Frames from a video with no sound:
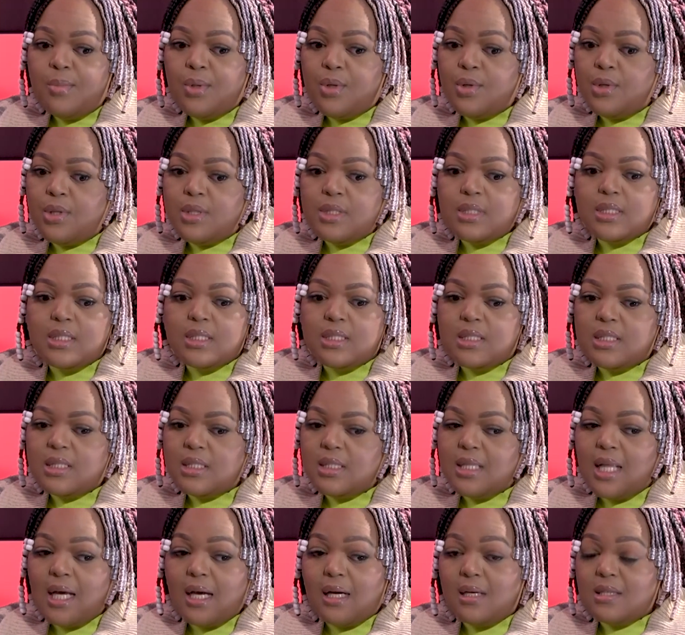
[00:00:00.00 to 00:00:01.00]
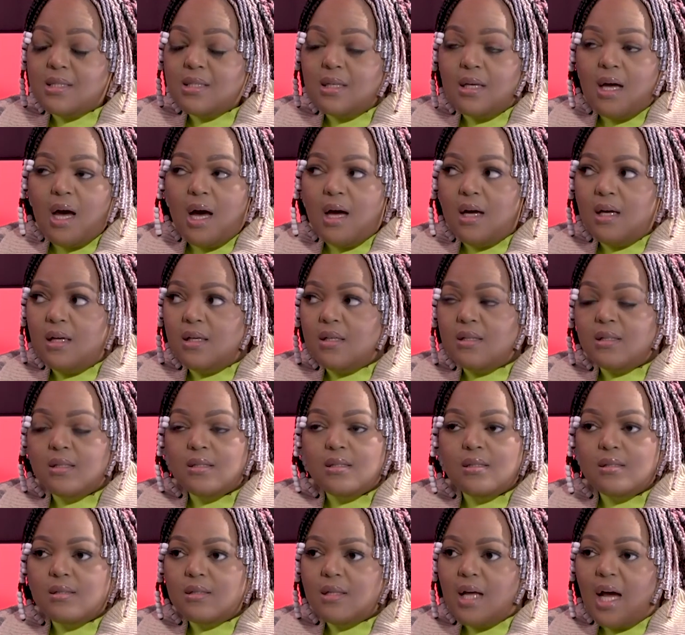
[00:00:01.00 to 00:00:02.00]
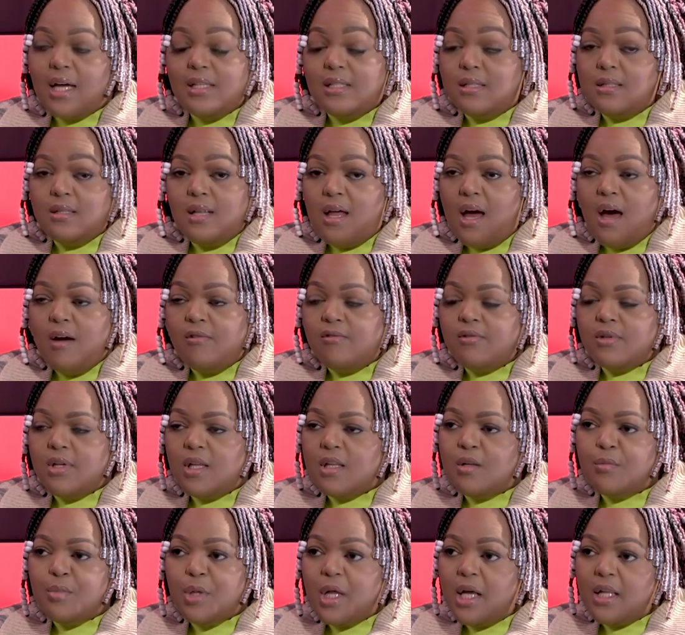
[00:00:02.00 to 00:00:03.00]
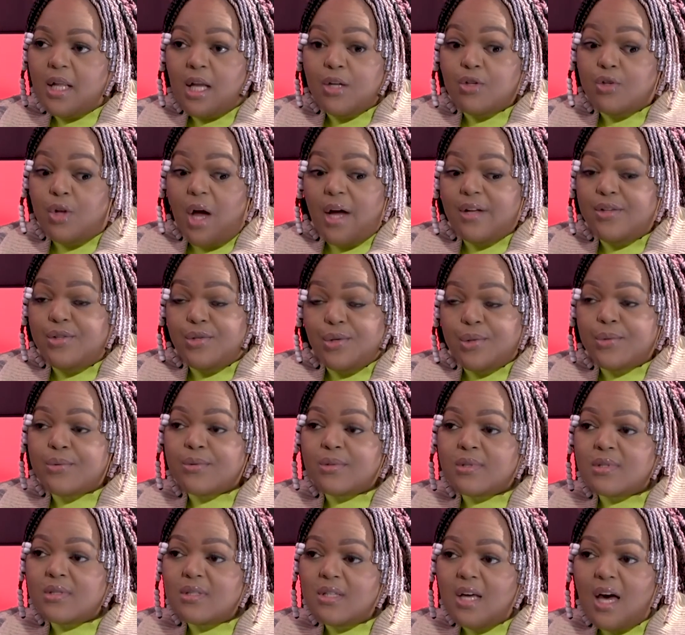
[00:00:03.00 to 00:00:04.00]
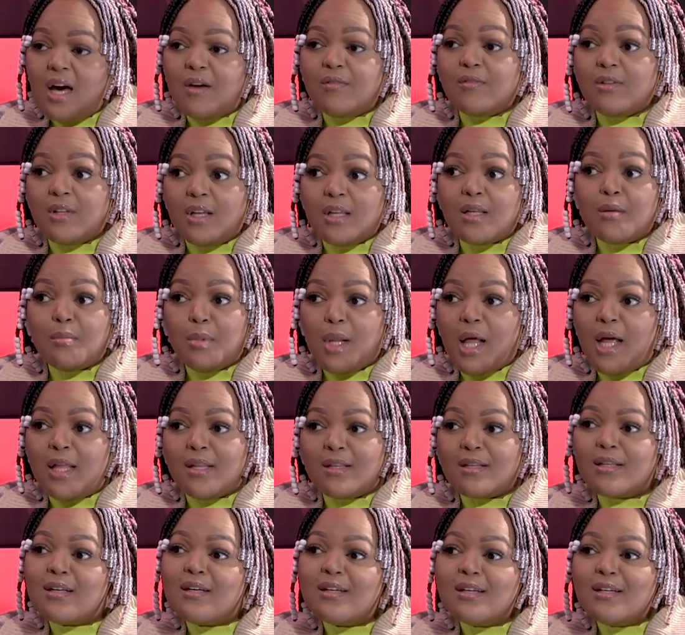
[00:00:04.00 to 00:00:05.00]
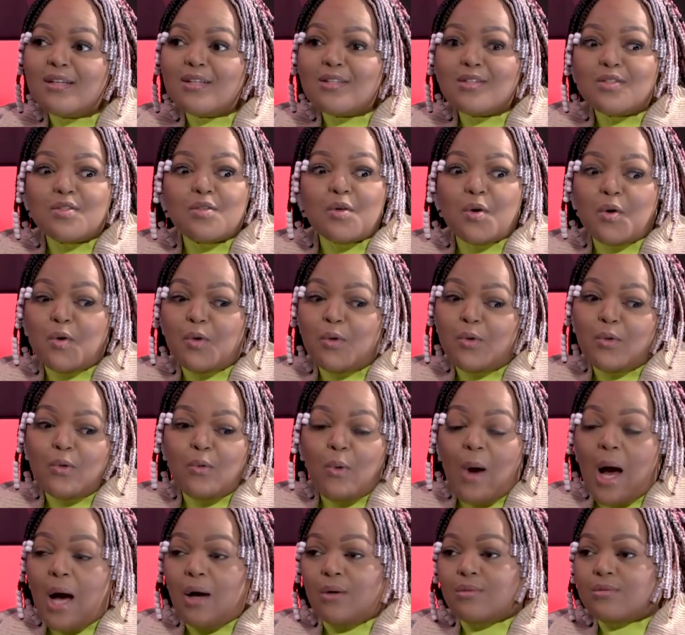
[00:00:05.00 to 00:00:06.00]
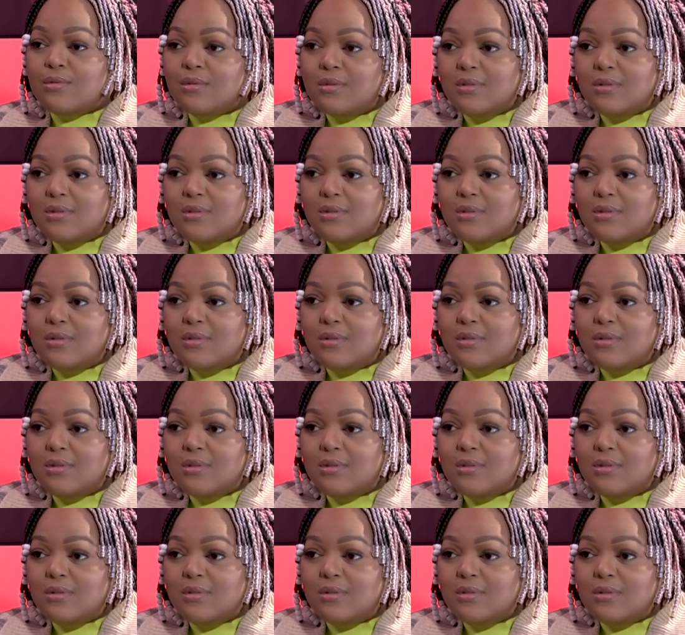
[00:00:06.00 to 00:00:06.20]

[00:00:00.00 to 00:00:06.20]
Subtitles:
because like I said, I didn't have another plan. I don't have another plan. So wow,